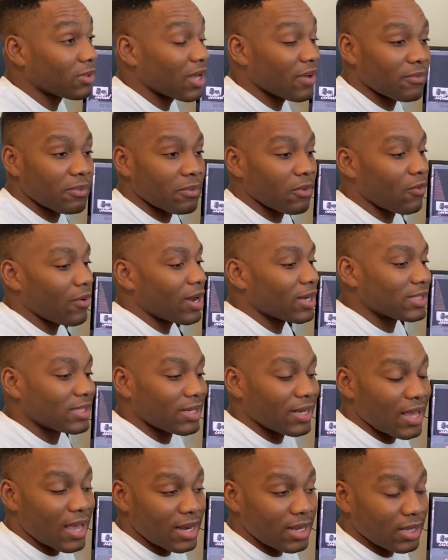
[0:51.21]
I haven't been watching
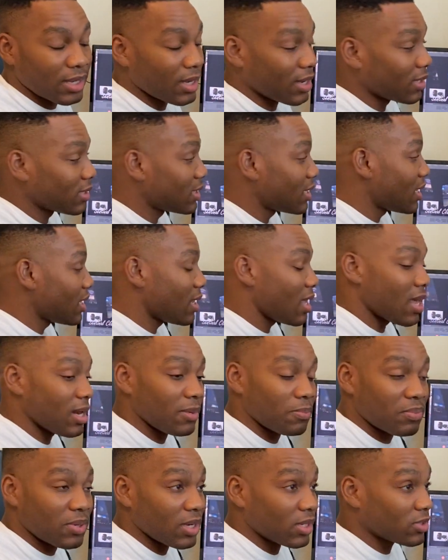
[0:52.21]
any content, any
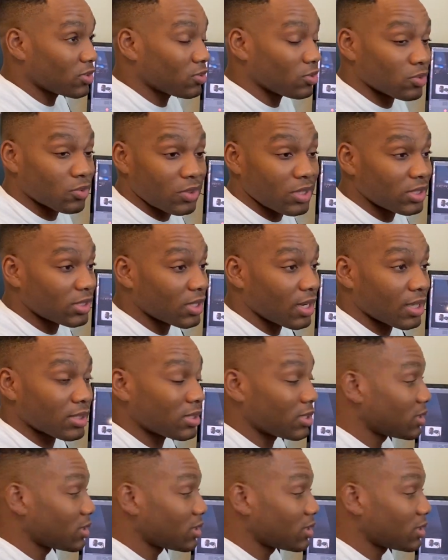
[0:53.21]
pictures, screenshots.